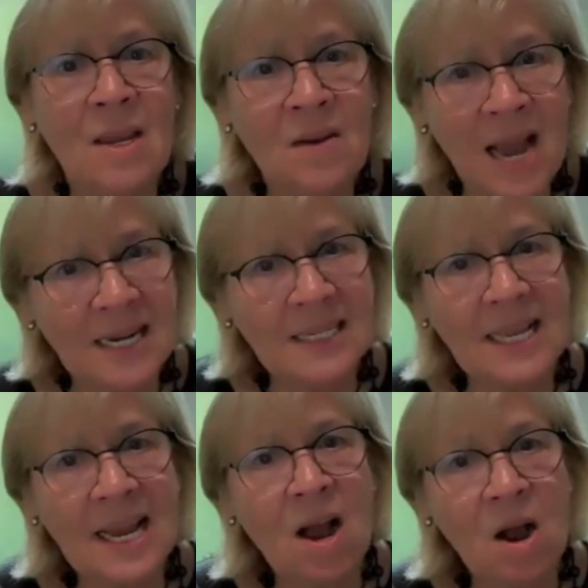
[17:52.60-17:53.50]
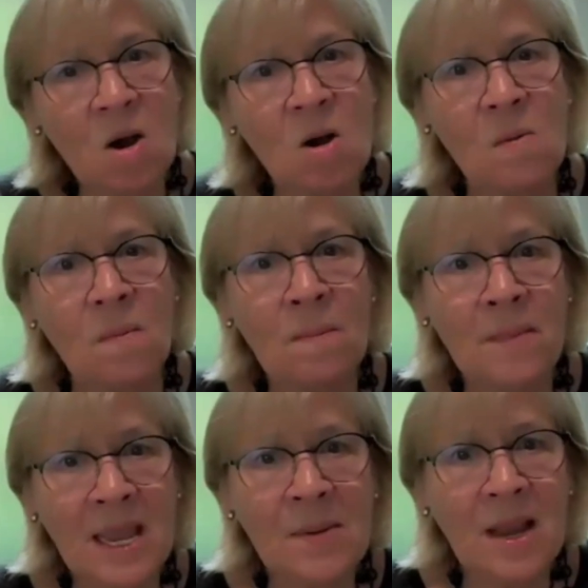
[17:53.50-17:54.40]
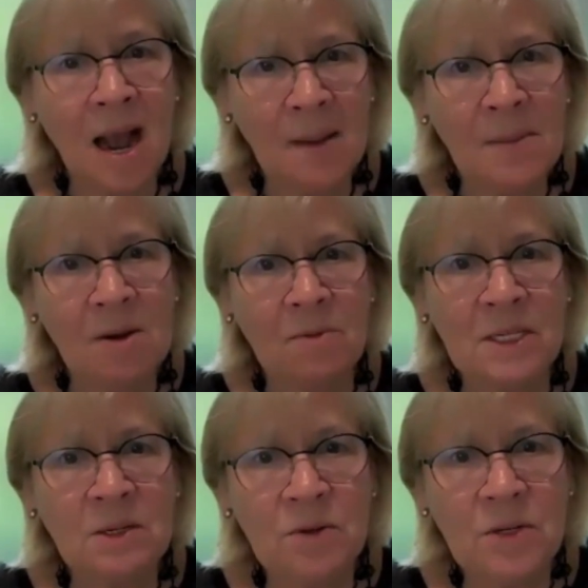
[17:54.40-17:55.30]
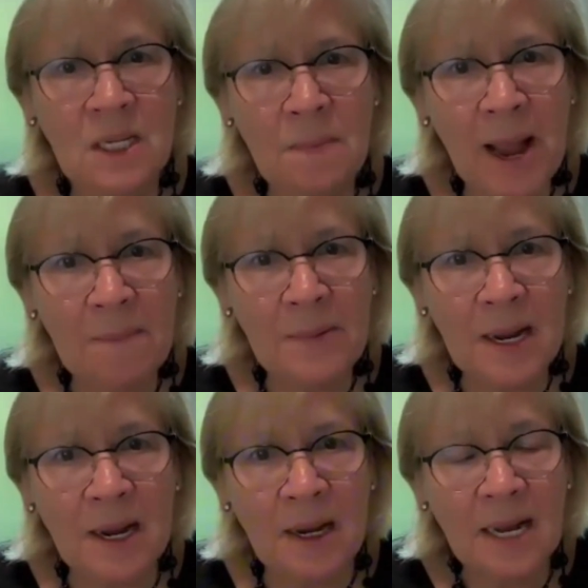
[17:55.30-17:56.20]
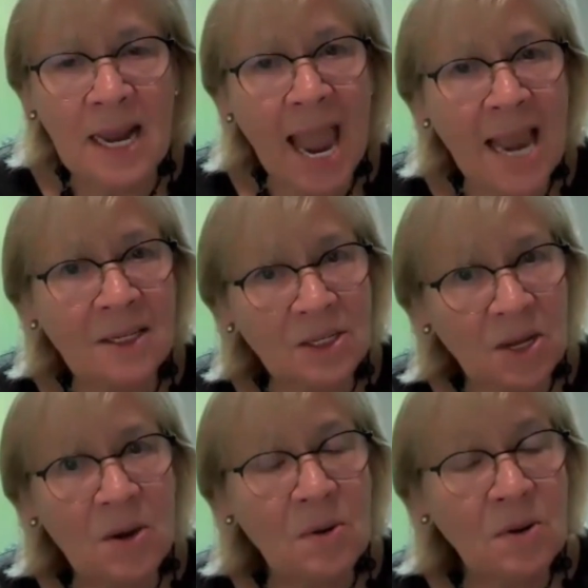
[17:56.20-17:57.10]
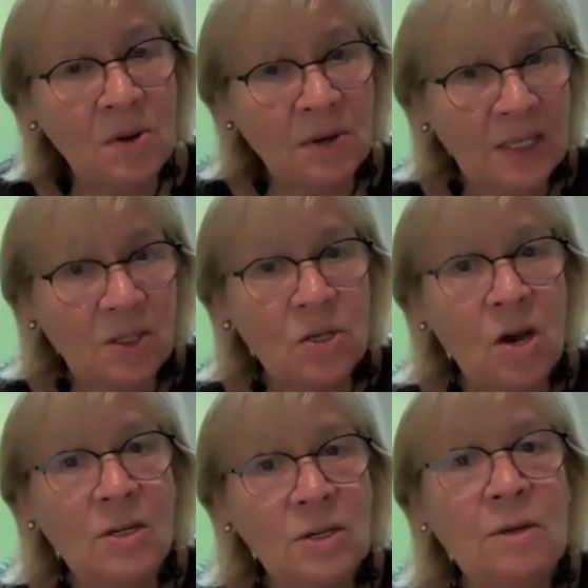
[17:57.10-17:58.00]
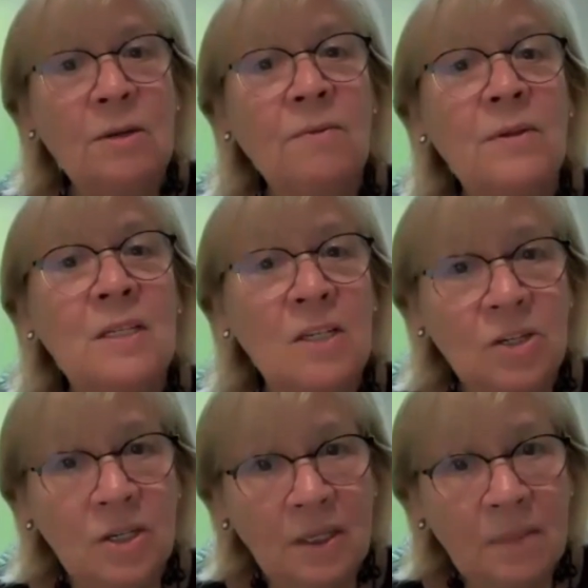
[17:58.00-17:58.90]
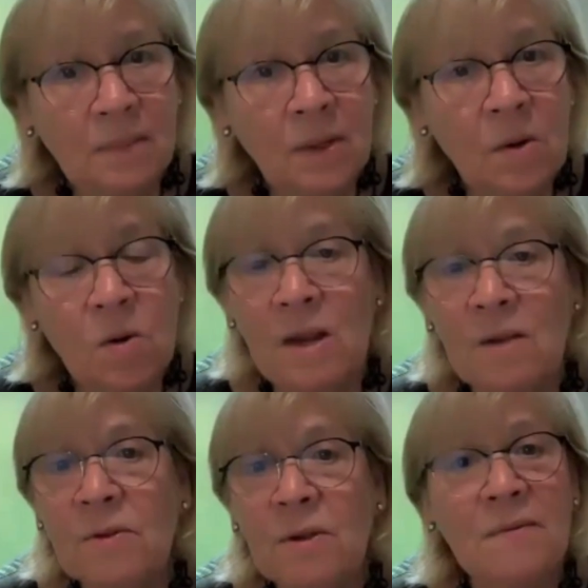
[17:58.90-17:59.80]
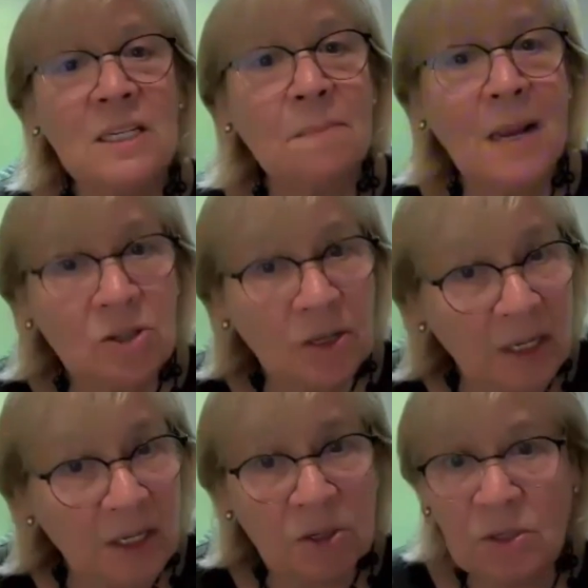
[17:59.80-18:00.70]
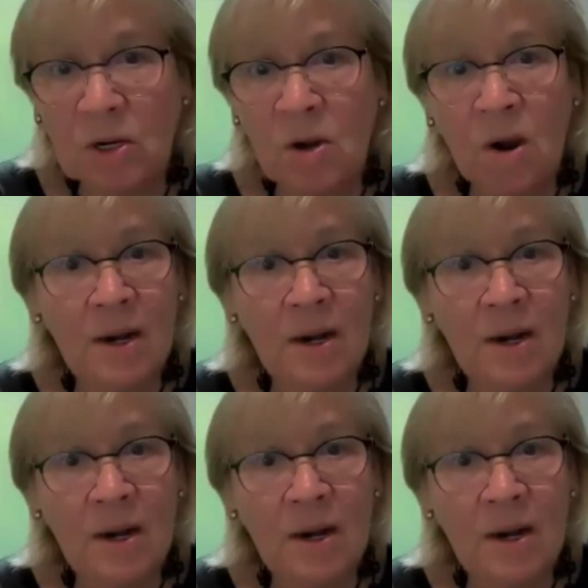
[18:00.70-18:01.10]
You got to say, oh, maybe I'm at risk for sleep apnea. And so you need to talk to your physician, or if you have a specialist who's a